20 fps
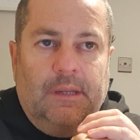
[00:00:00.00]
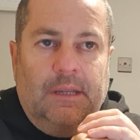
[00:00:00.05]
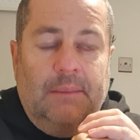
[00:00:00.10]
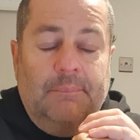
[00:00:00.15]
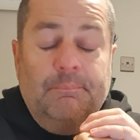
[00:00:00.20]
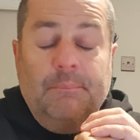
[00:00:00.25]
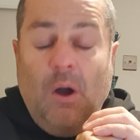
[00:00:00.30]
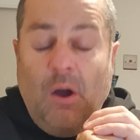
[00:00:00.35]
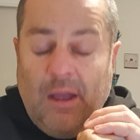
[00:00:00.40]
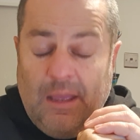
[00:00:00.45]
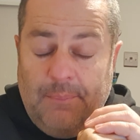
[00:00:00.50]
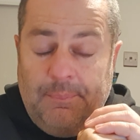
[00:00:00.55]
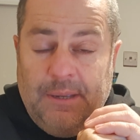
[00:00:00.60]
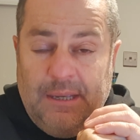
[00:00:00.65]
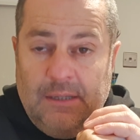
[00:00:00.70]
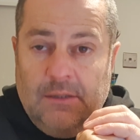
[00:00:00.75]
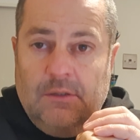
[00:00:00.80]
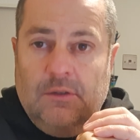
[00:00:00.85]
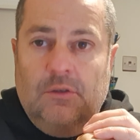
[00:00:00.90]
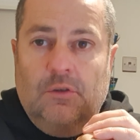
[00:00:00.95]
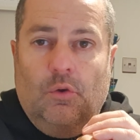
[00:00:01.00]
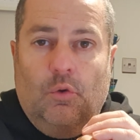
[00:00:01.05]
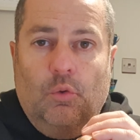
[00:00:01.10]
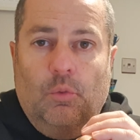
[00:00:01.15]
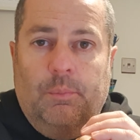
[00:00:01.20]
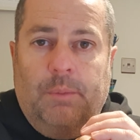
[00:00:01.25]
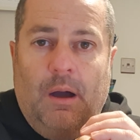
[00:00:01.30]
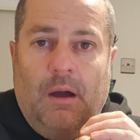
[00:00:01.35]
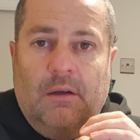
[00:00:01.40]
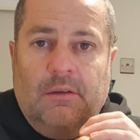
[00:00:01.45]
in my opinion,
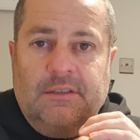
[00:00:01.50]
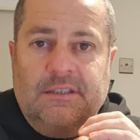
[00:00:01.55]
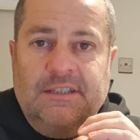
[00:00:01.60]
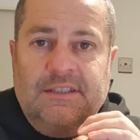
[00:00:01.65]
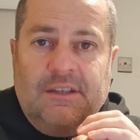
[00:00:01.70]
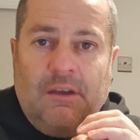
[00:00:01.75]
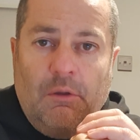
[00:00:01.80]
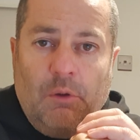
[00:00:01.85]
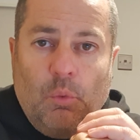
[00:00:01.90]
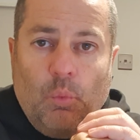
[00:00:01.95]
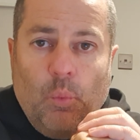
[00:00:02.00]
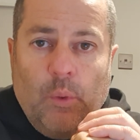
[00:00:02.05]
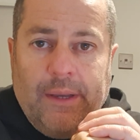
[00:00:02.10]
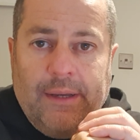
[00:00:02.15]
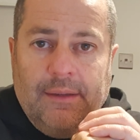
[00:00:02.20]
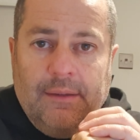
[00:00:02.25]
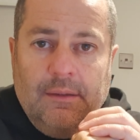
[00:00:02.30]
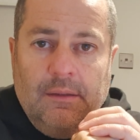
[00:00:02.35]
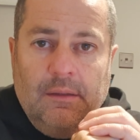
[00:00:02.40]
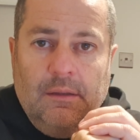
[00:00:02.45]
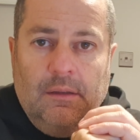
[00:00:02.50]
all parties going to win?